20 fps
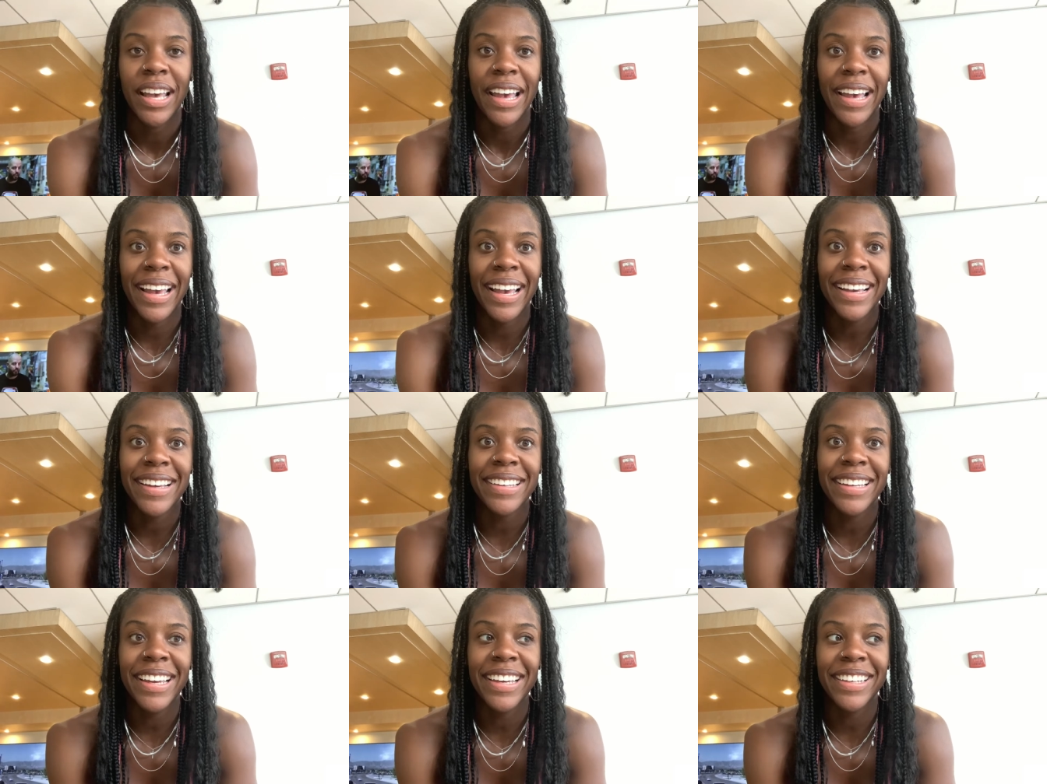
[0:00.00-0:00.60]

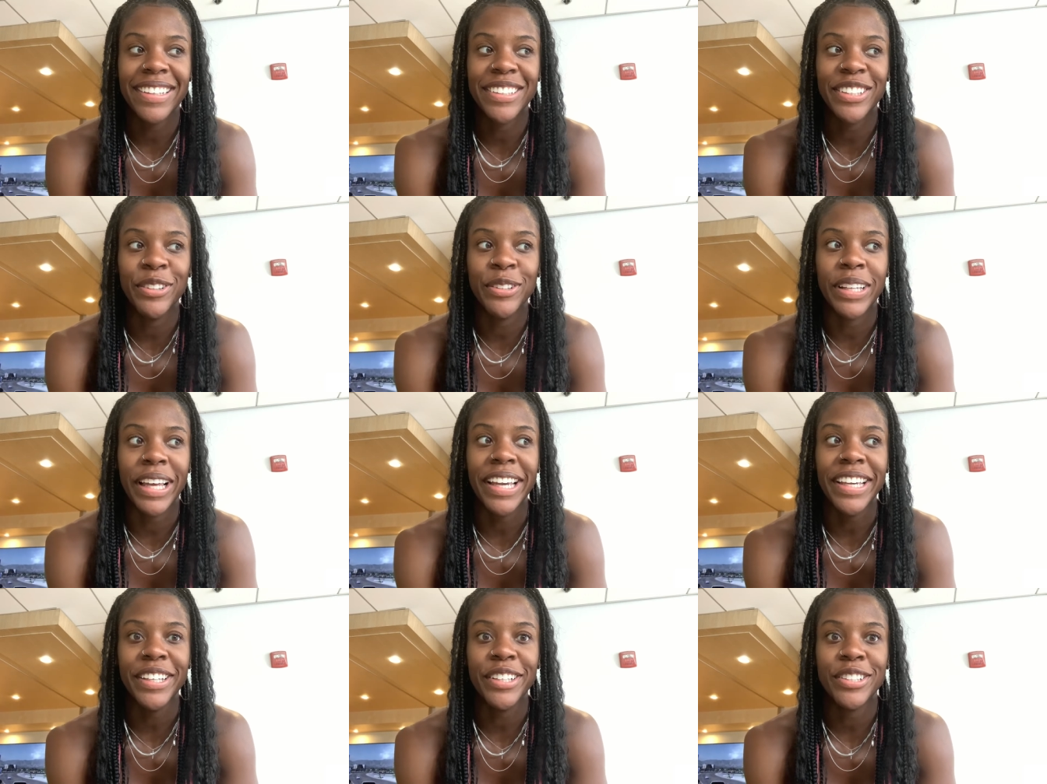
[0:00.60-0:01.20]
act like you
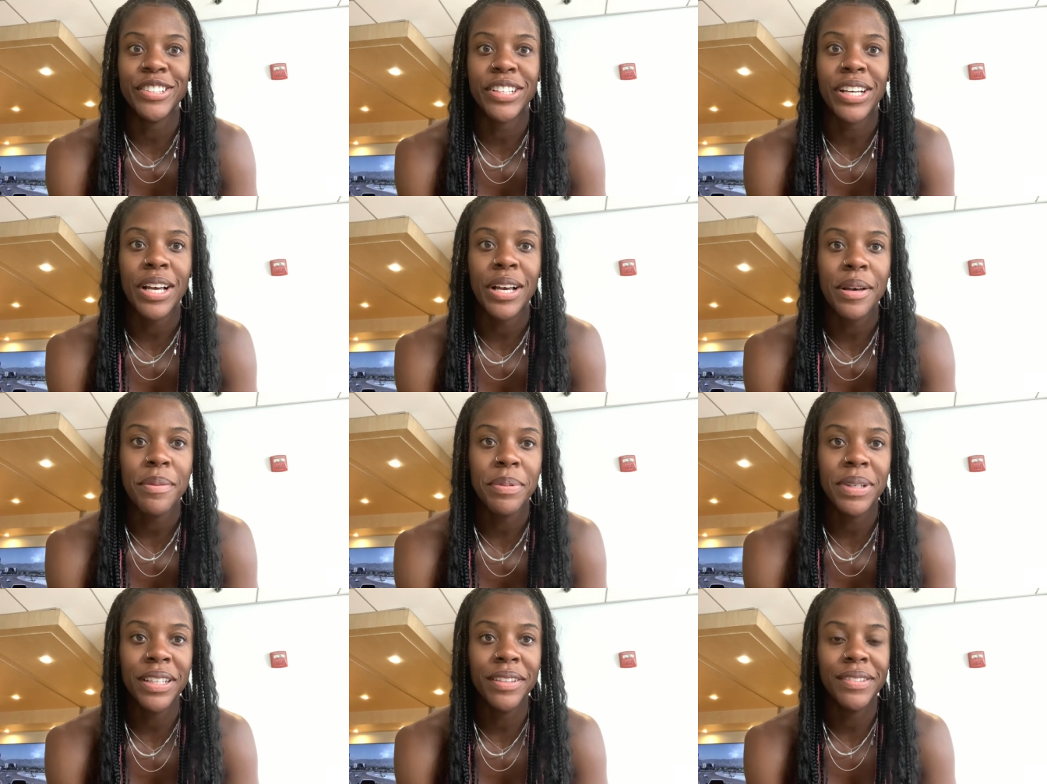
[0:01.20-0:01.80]
like your
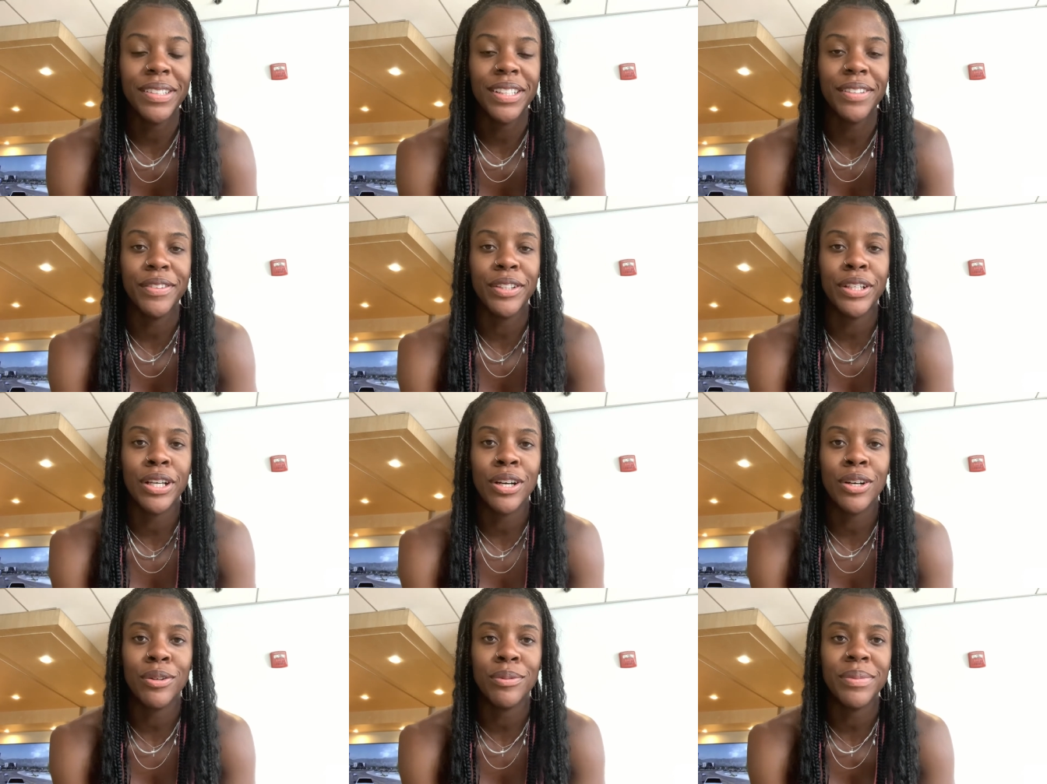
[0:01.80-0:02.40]
job even if you
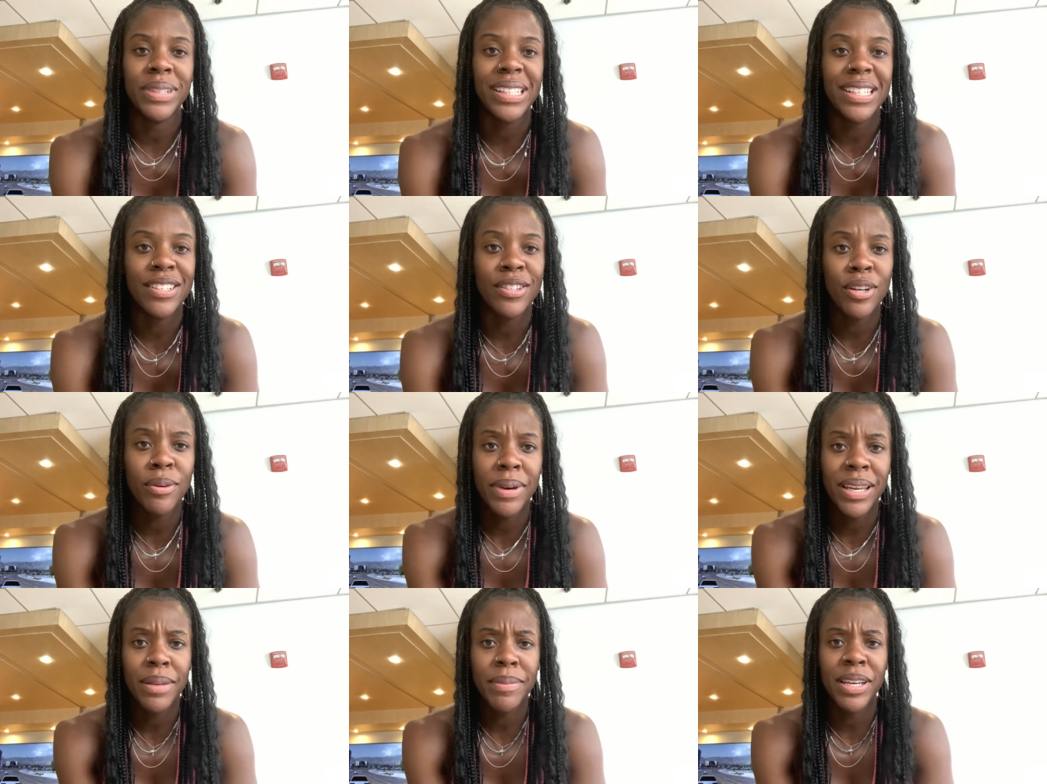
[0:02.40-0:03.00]
don't, because
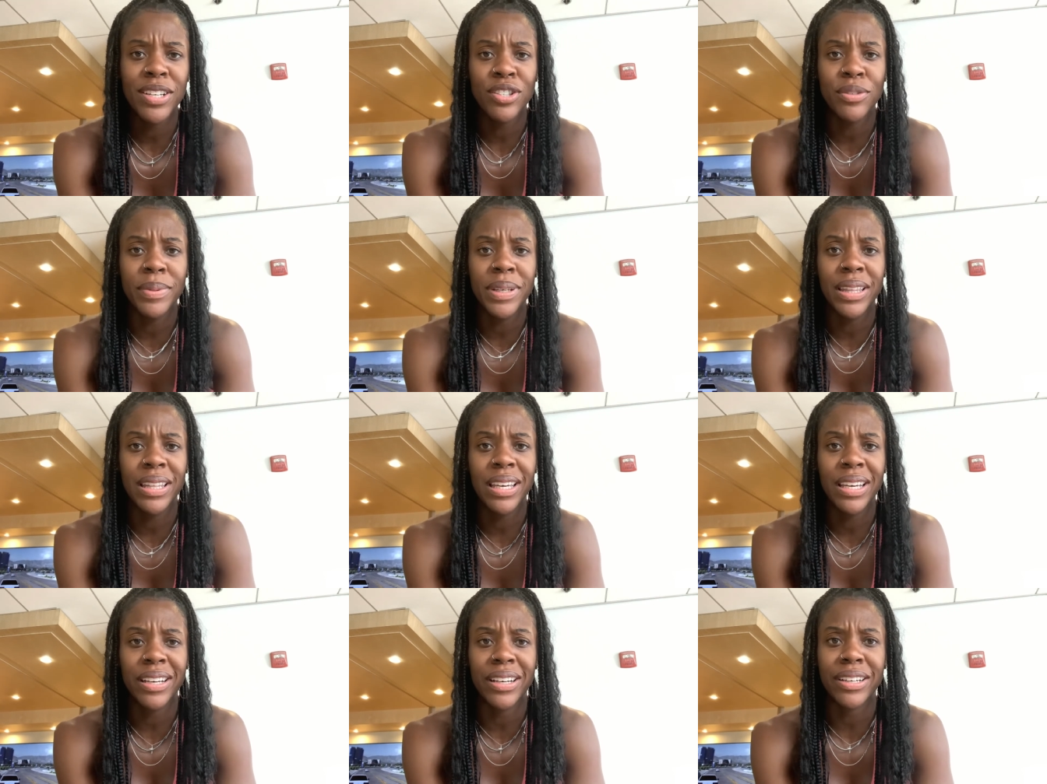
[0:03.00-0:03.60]
nobody made you be
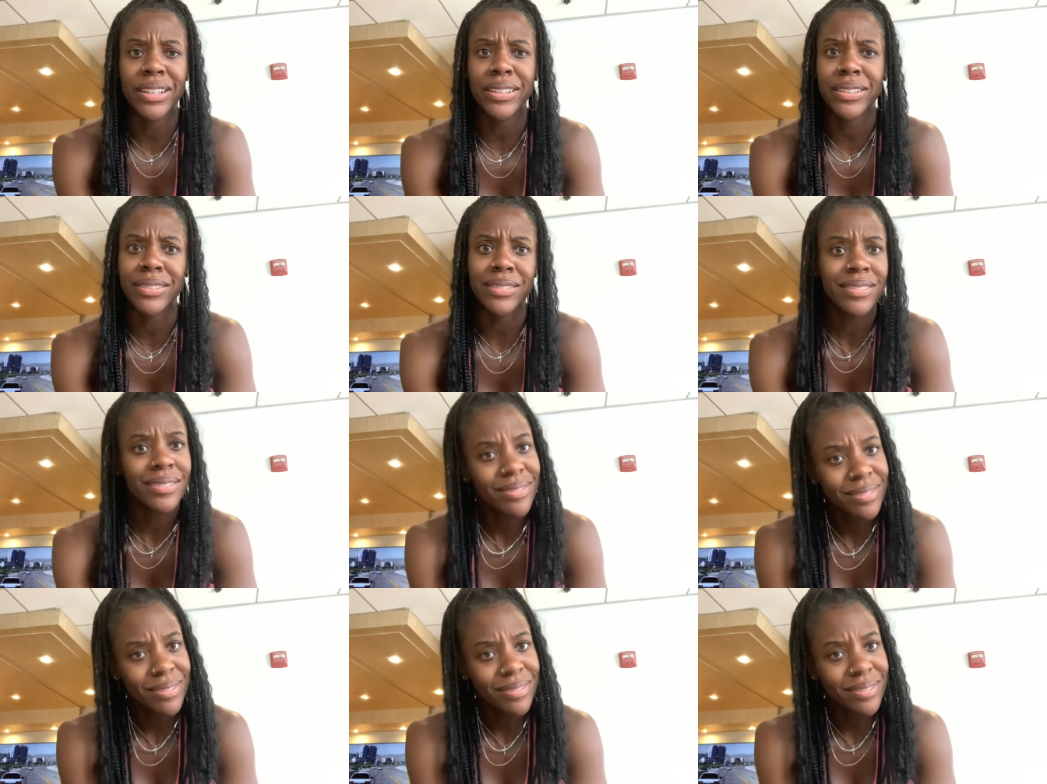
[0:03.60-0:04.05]
there.